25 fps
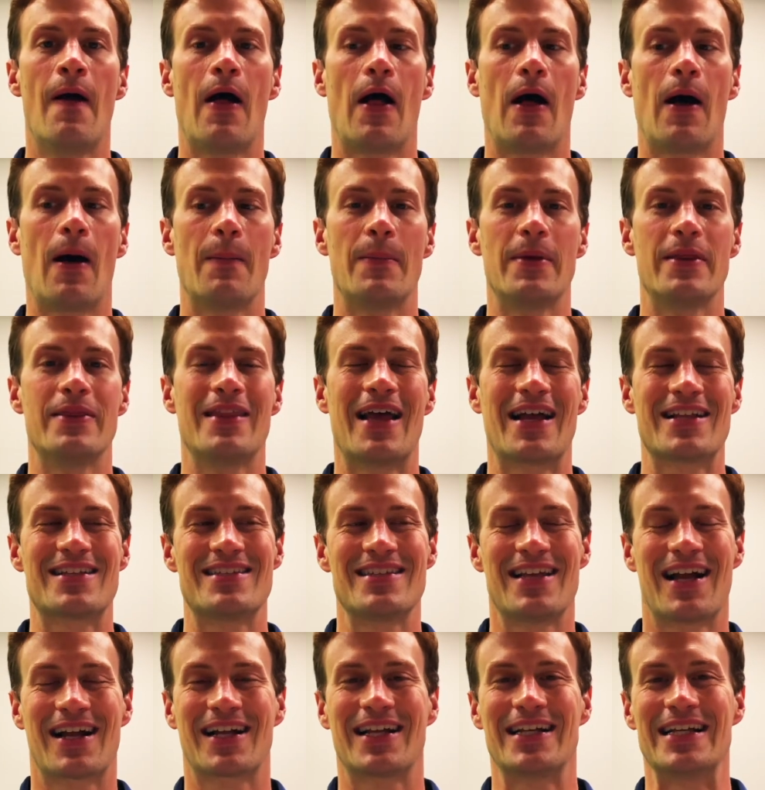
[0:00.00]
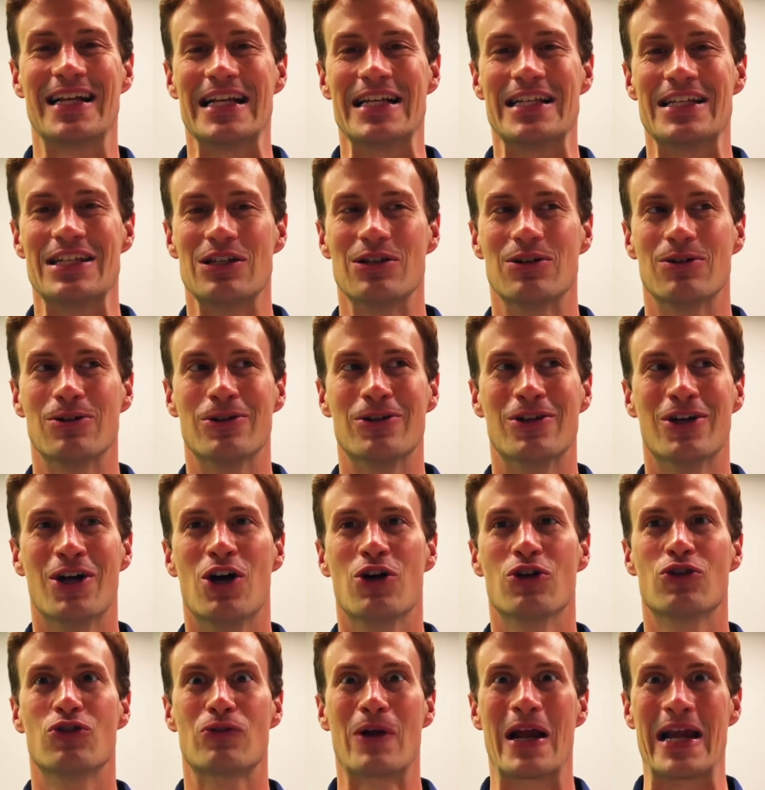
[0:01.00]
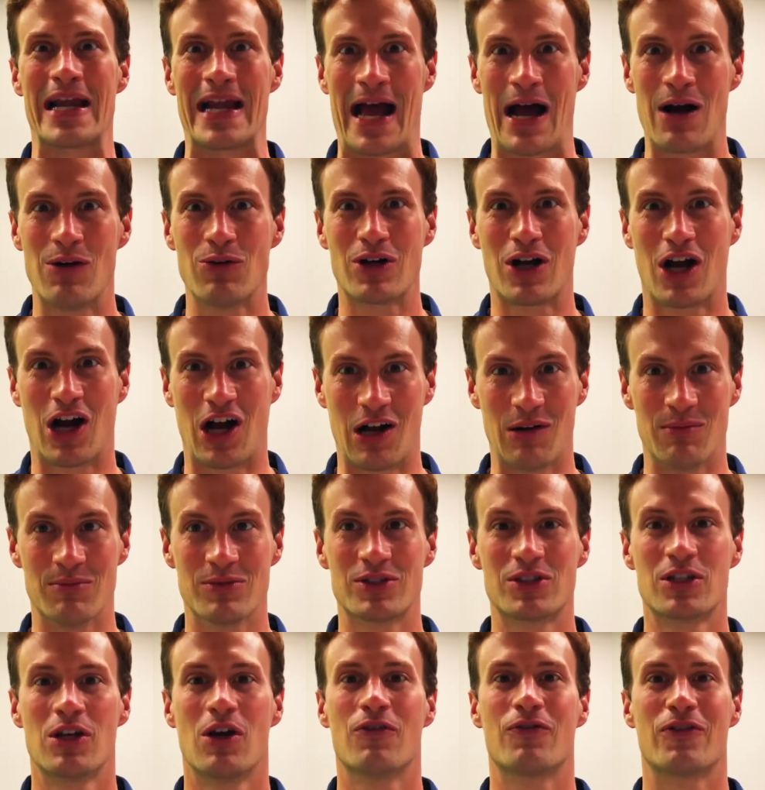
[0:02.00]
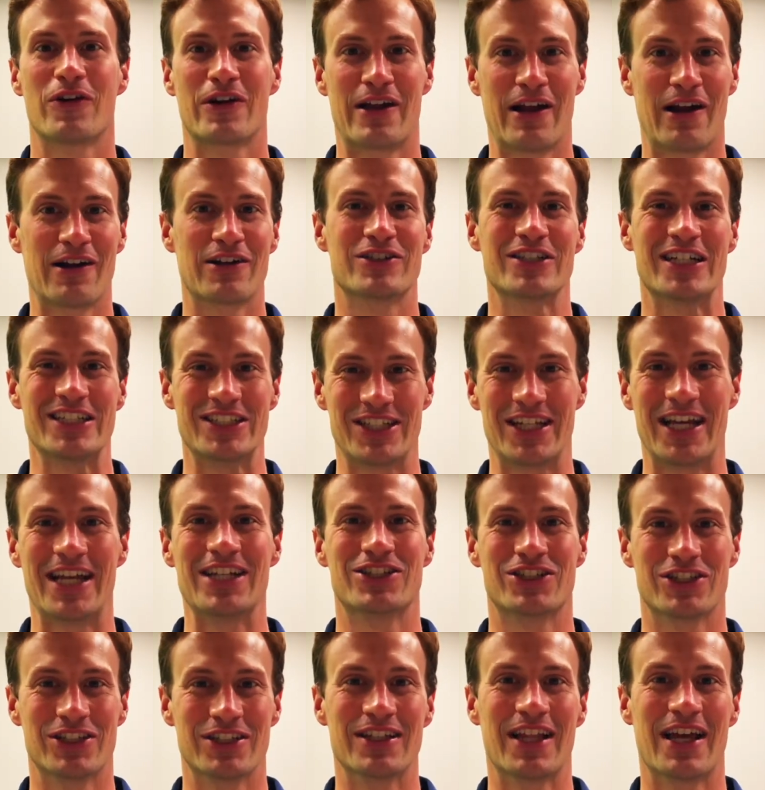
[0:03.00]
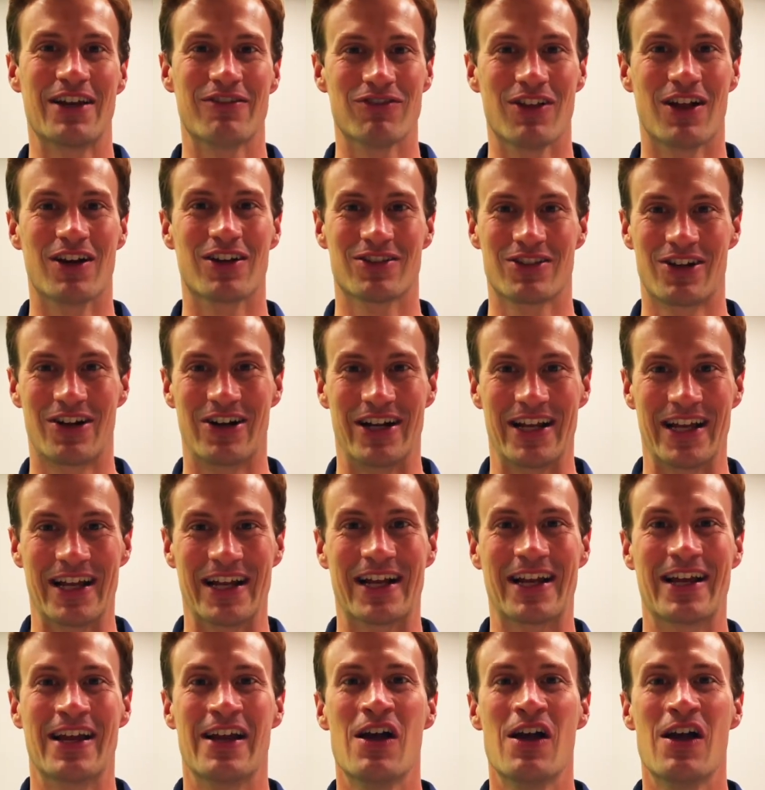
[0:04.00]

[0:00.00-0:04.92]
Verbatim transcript: Um, and that's not going to yield great outcomes for character education and lifelong learning